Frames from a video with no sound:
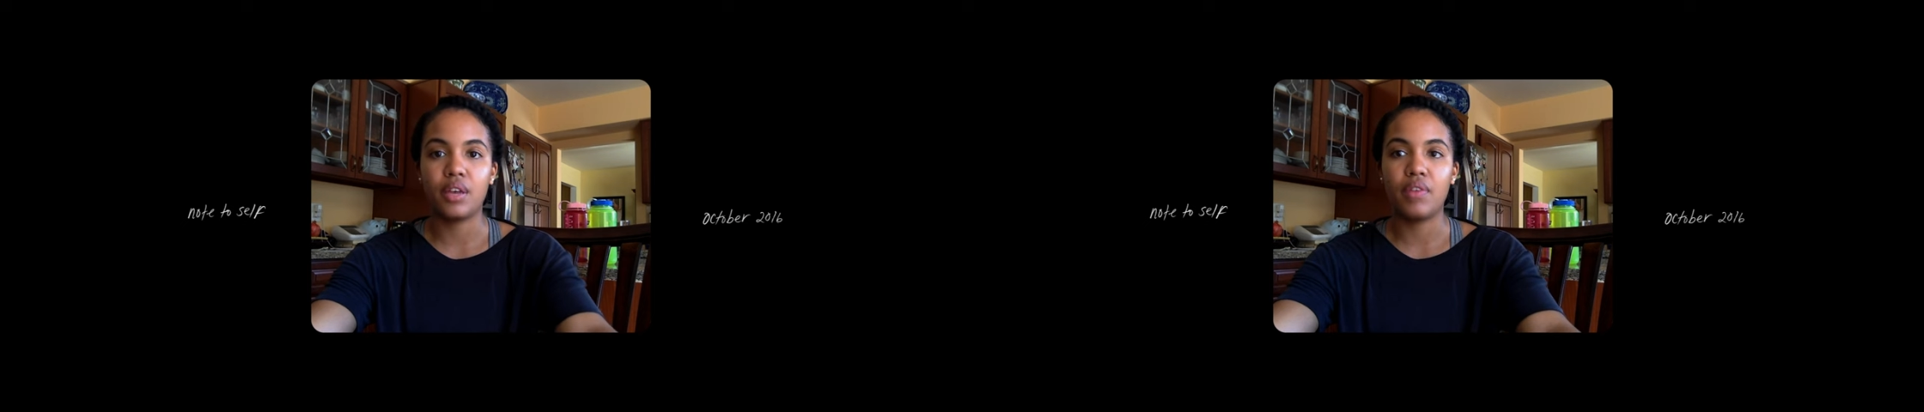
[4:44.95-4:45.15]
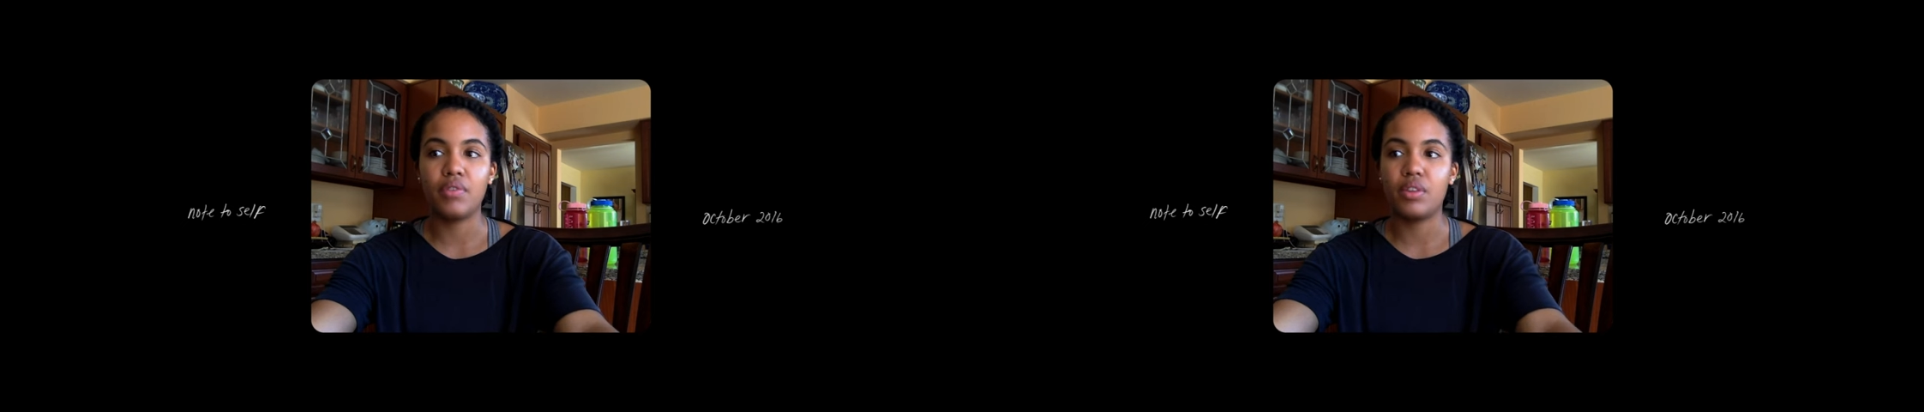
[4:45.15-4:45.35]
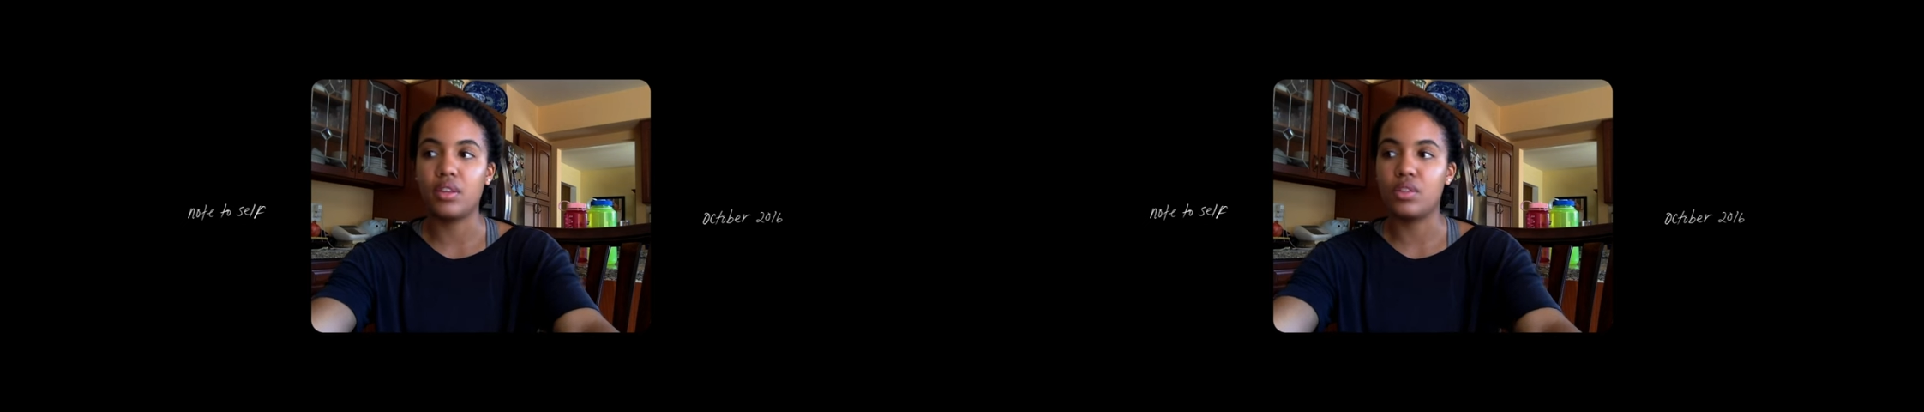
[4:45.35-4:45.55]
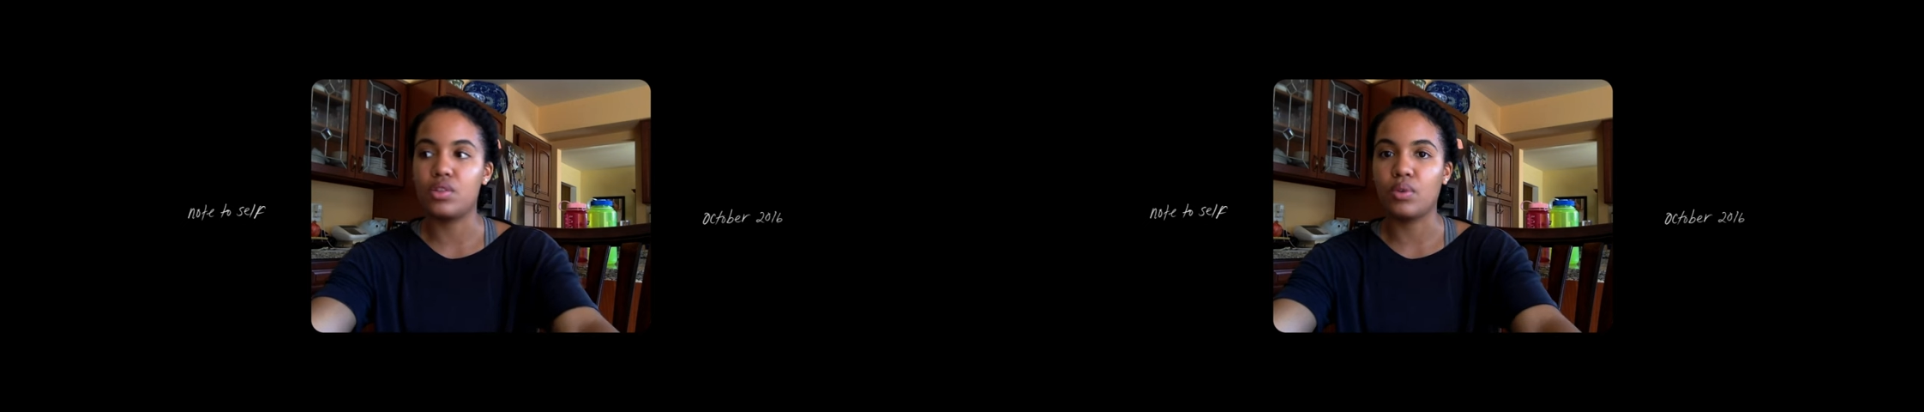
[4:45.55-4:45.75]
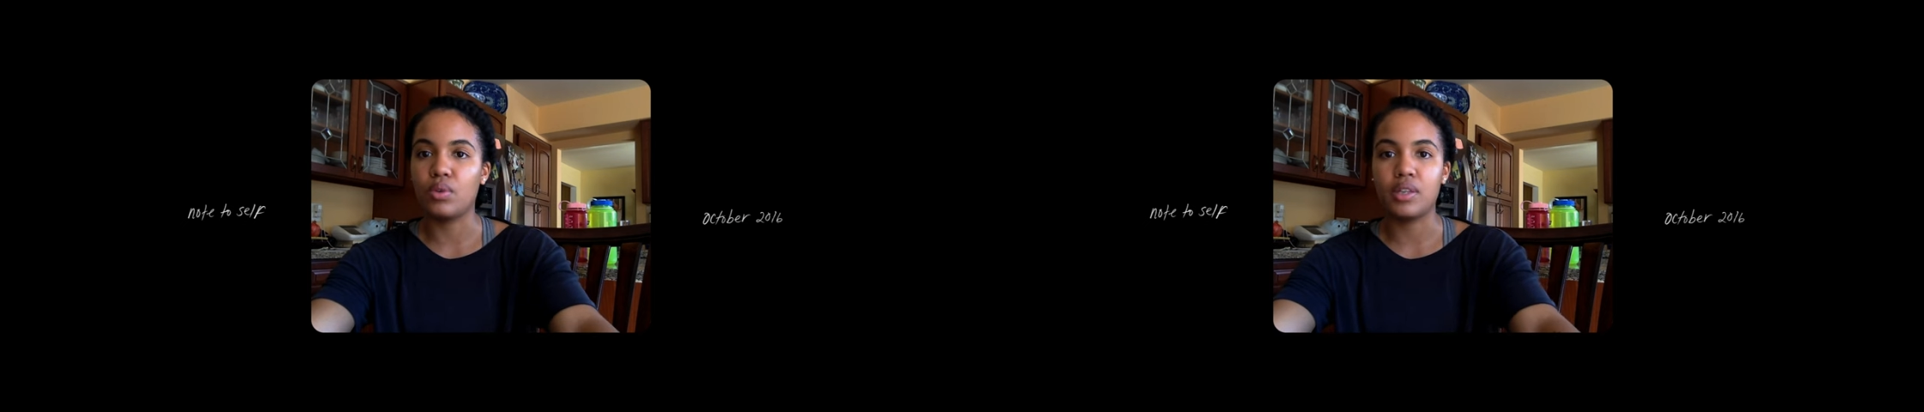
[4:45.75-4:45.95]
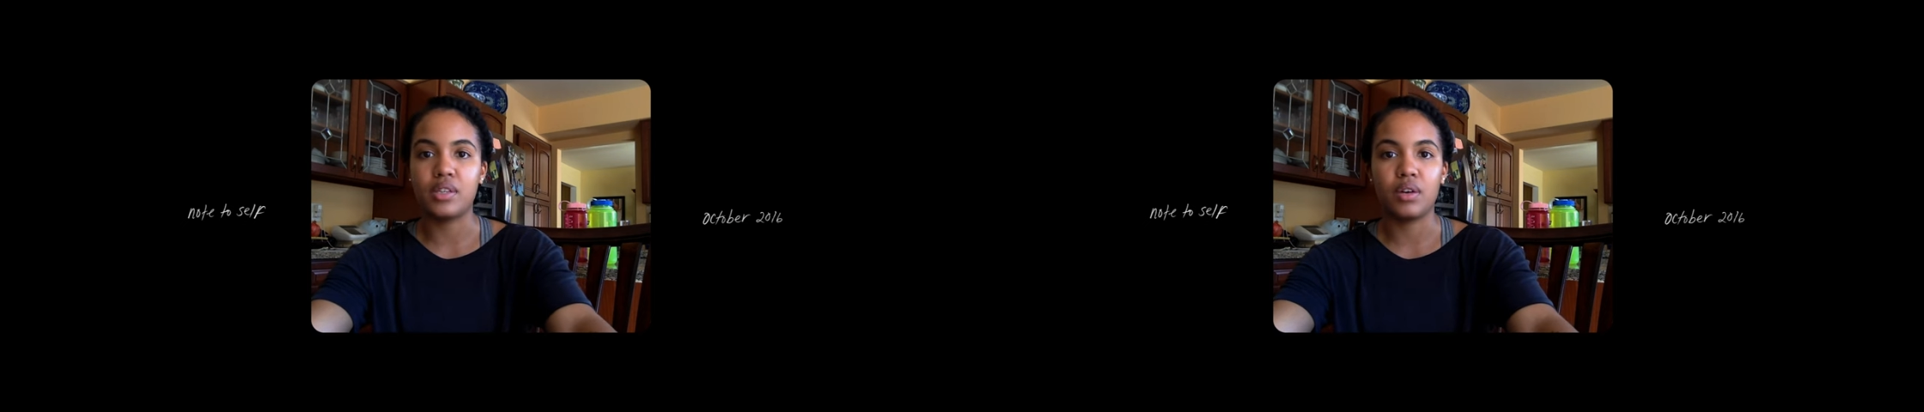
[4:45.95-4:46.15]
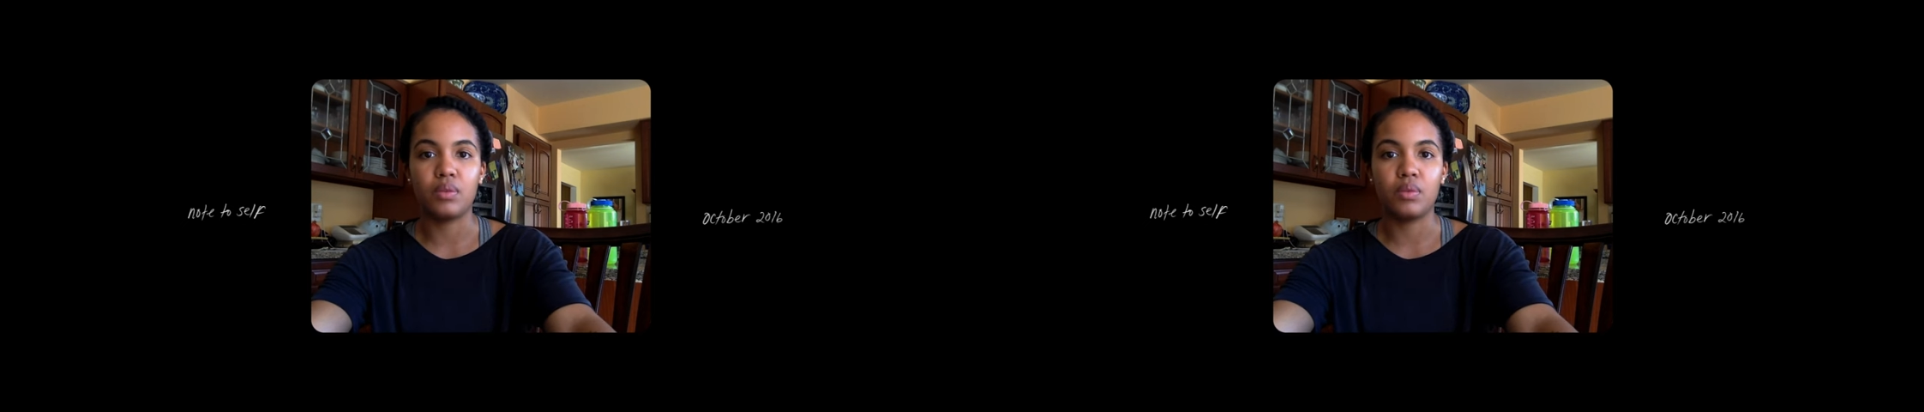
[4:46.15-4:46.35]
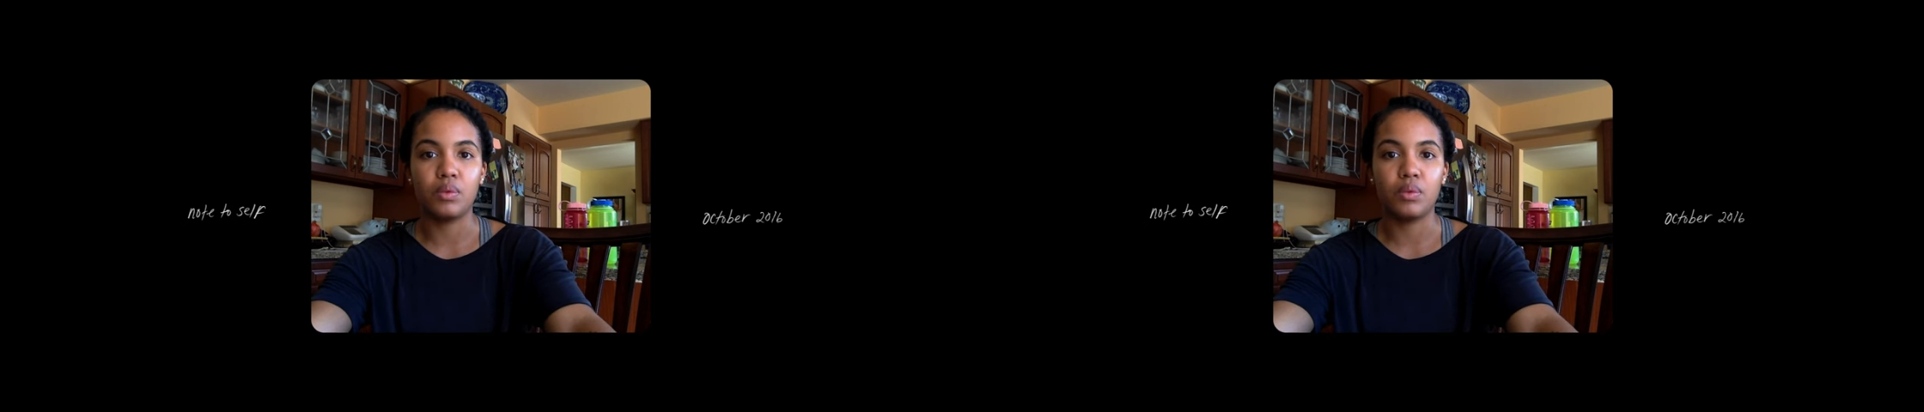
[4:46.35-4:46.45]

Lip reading: Everything that you write down